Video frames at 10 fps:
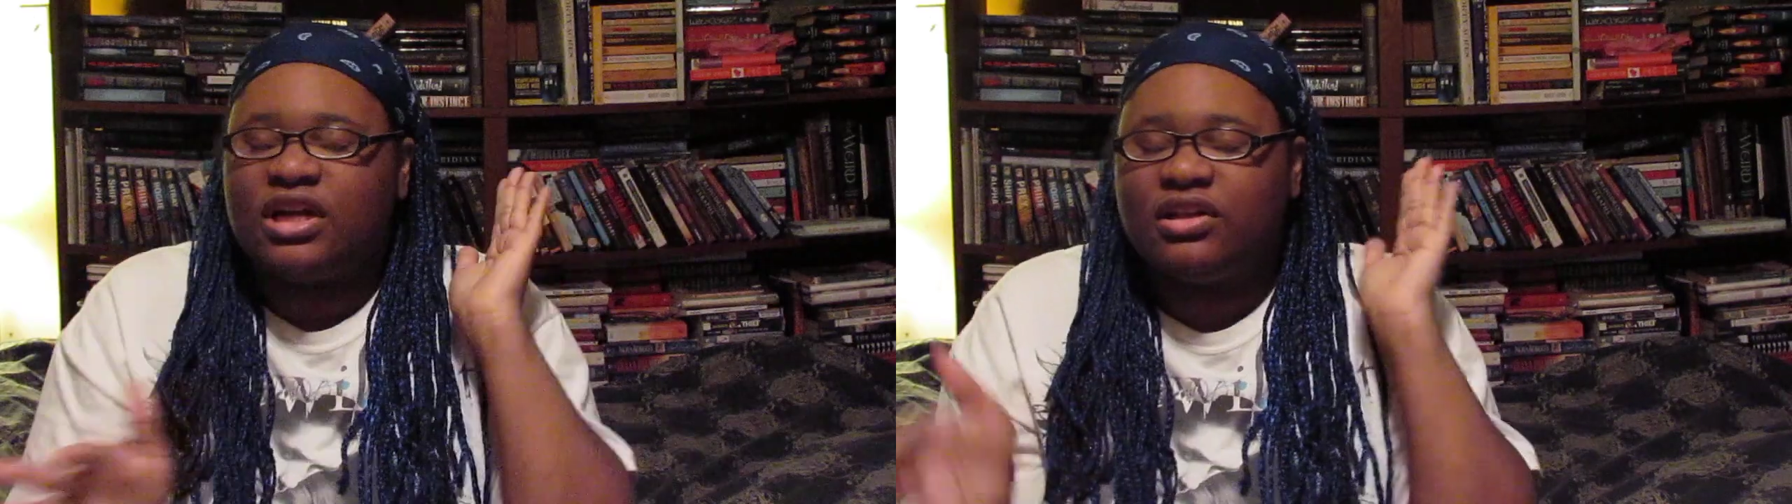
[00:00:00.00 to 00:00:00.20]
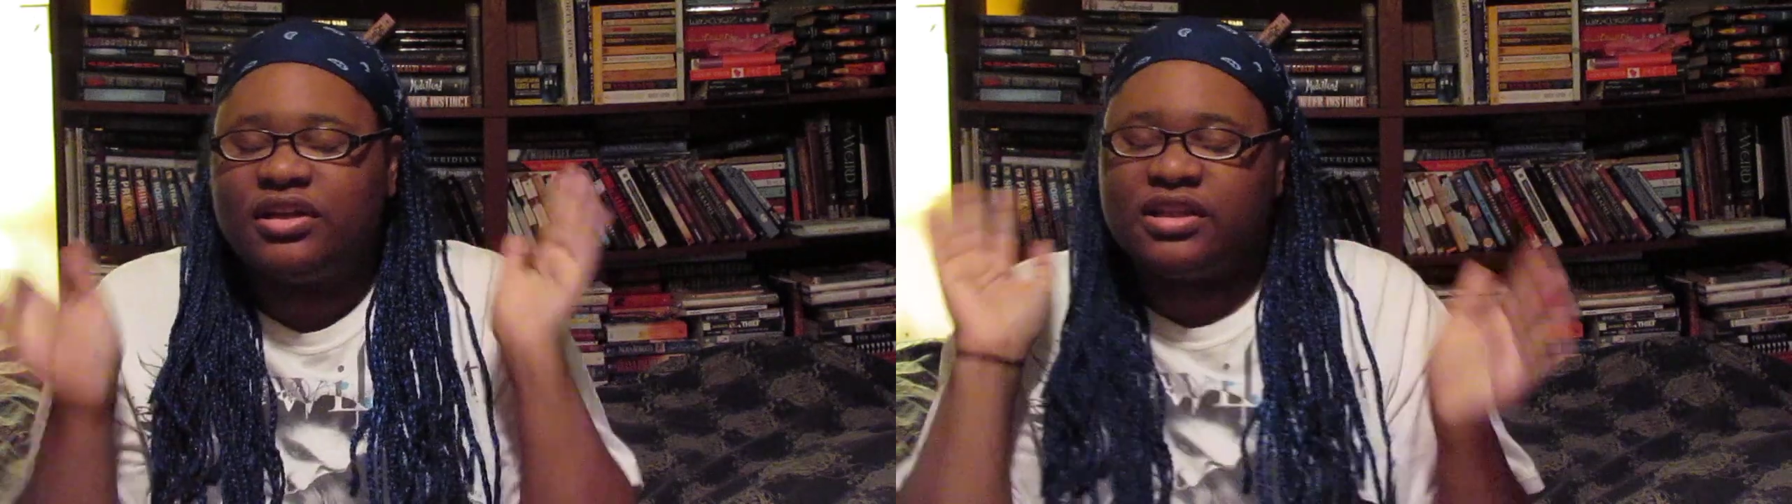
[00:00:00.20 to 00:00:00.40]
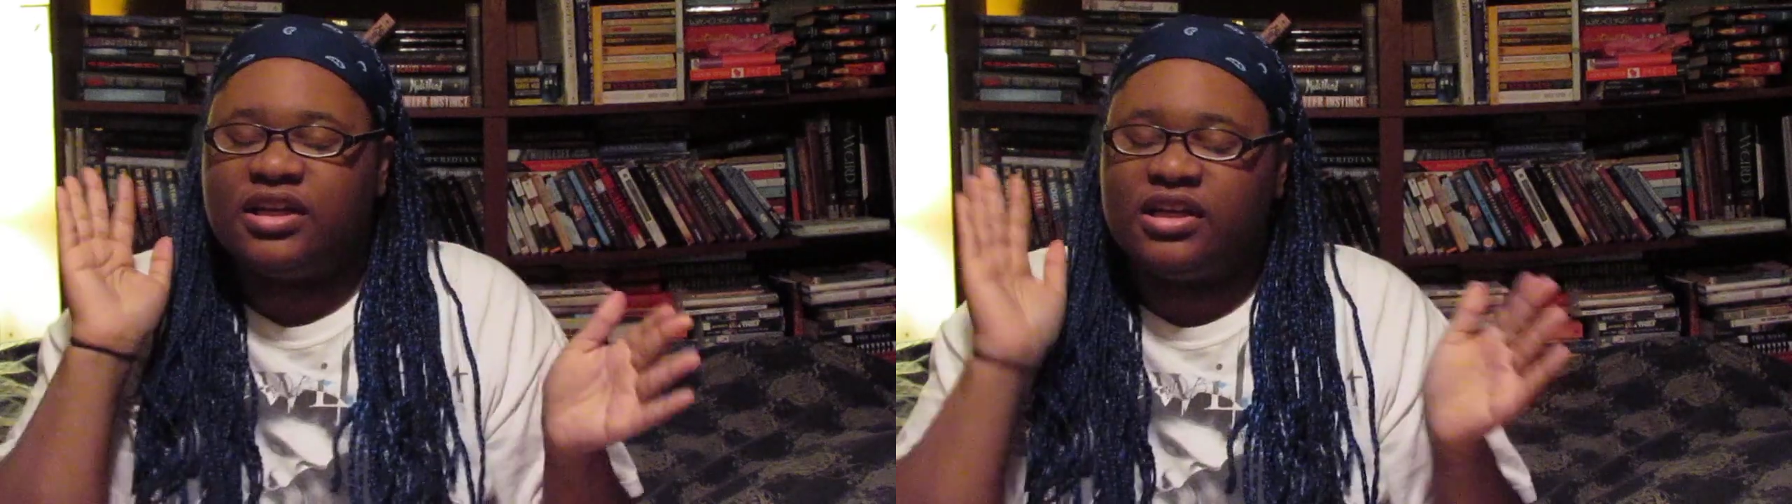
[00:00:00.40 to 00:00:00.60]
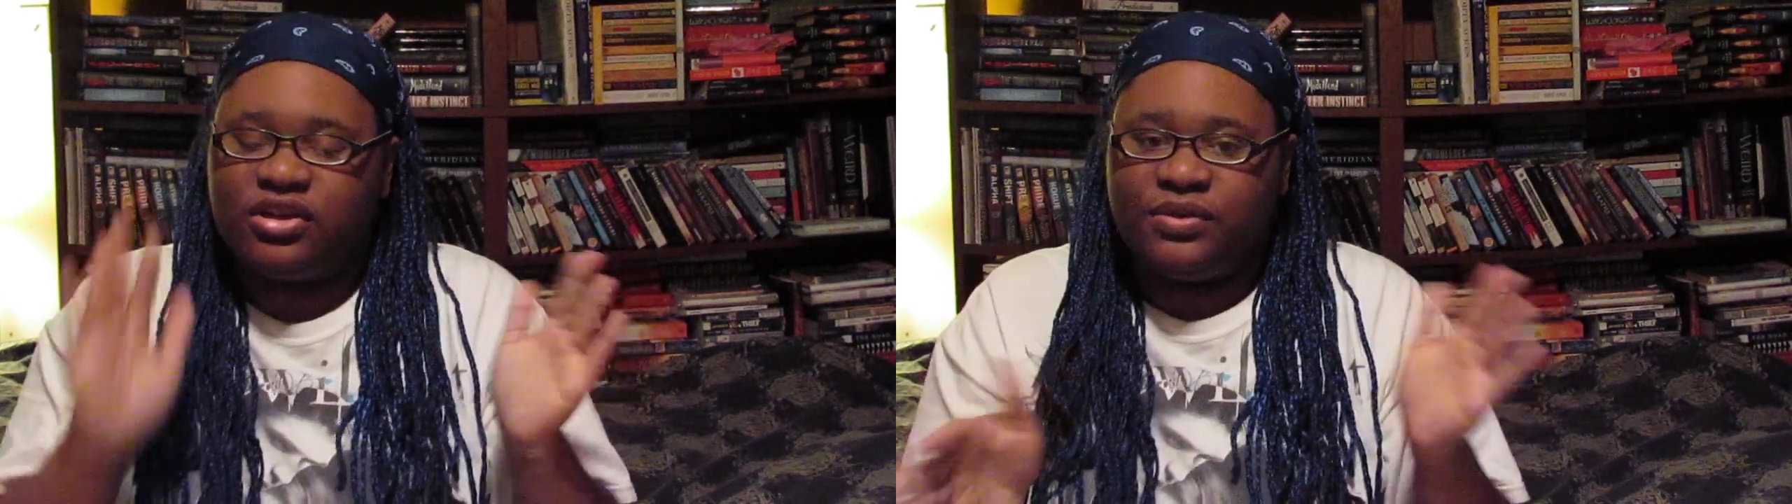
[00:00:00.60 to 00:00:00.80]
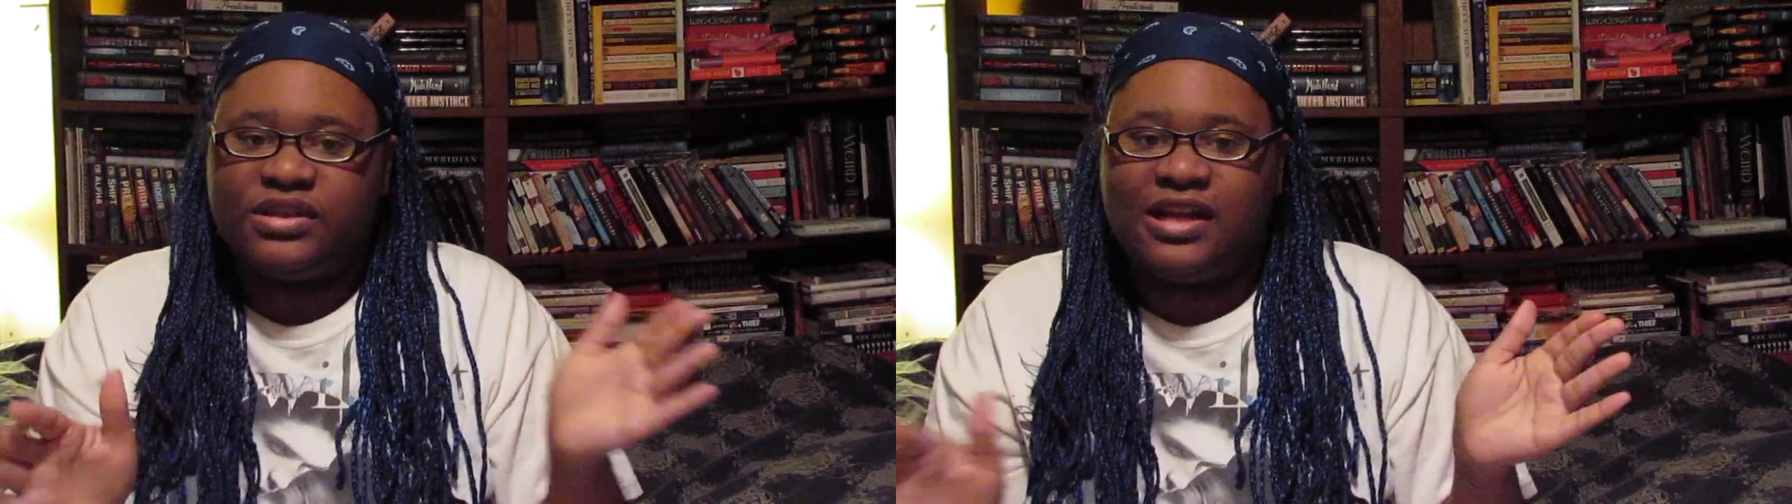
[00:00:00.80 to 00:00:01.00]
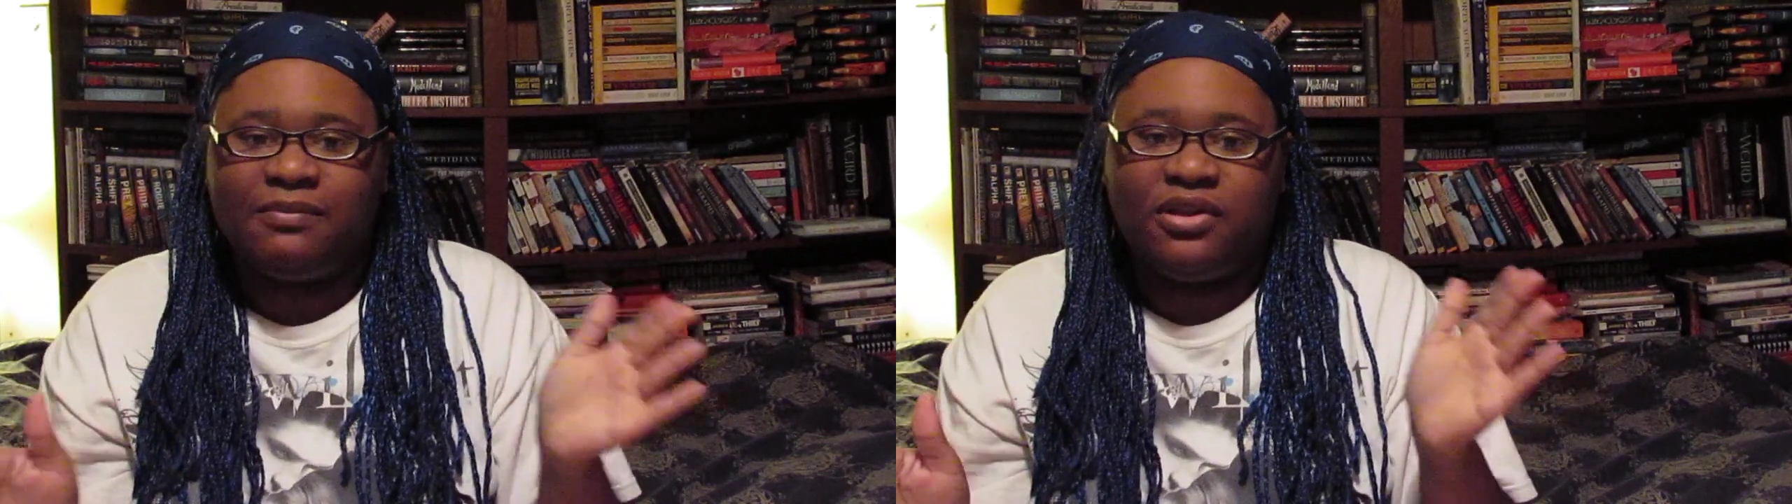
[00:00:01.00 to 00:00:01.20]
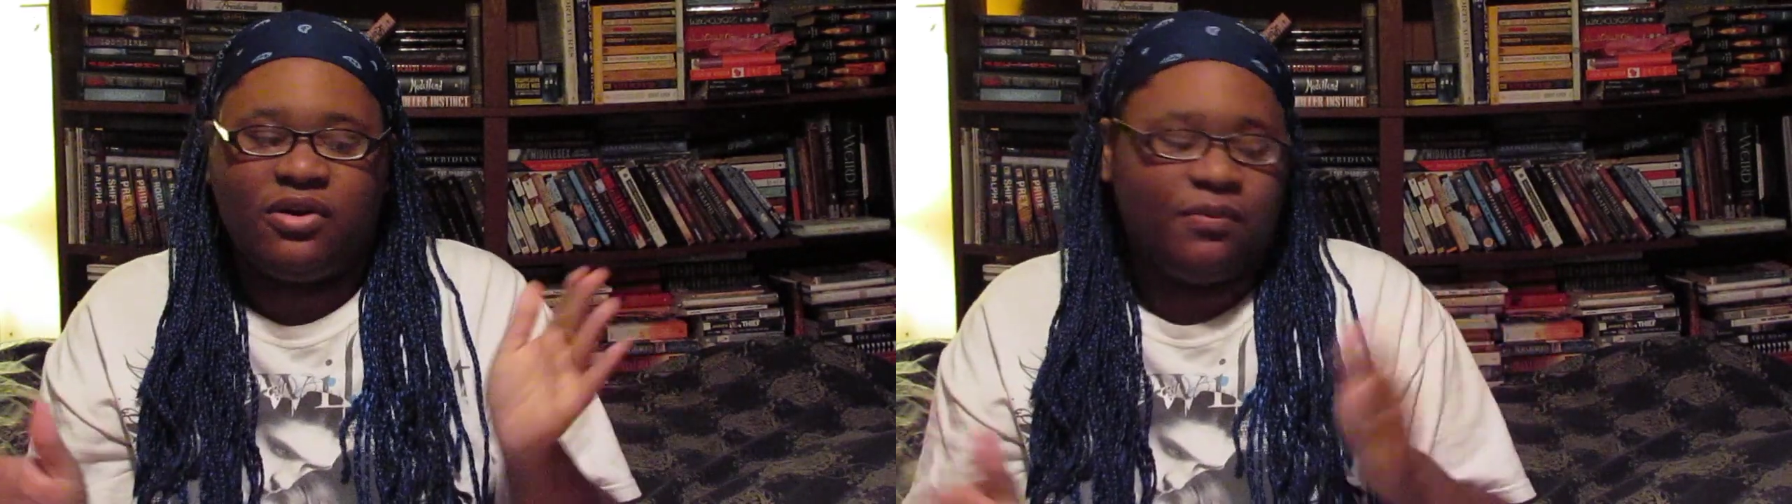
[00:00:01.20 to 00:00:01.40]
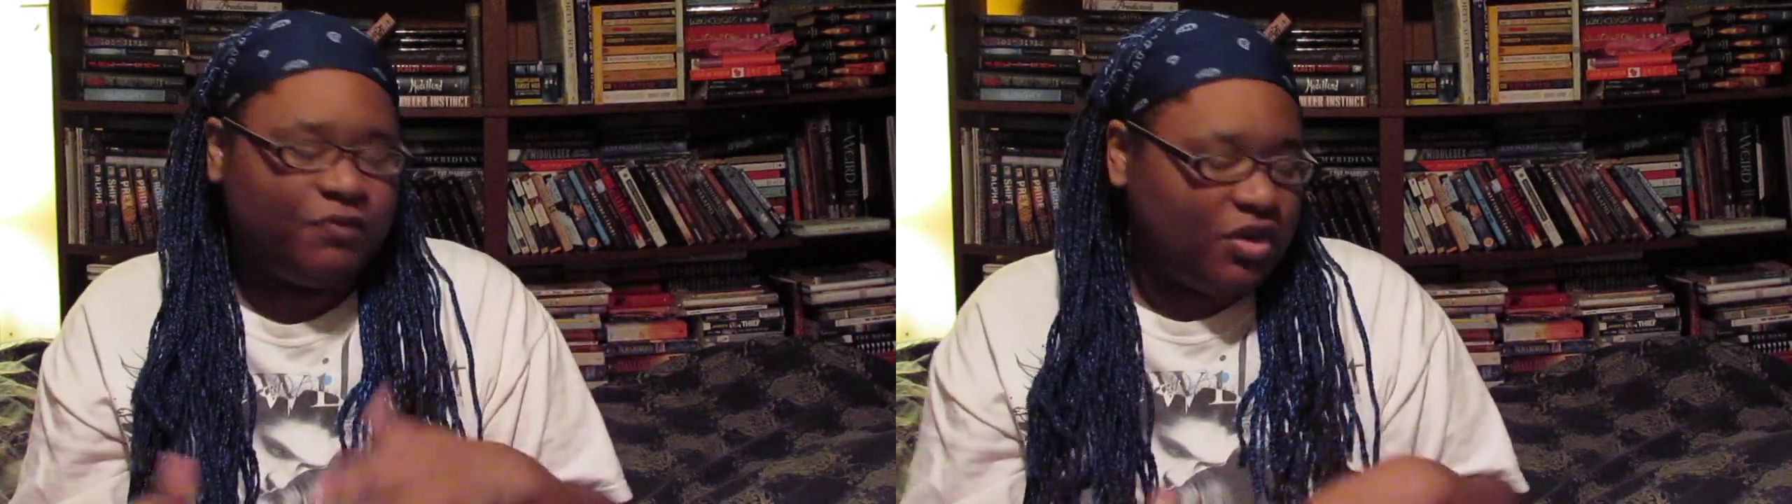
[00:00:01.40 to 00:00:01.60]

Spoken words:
I'll link the Goodreads down below,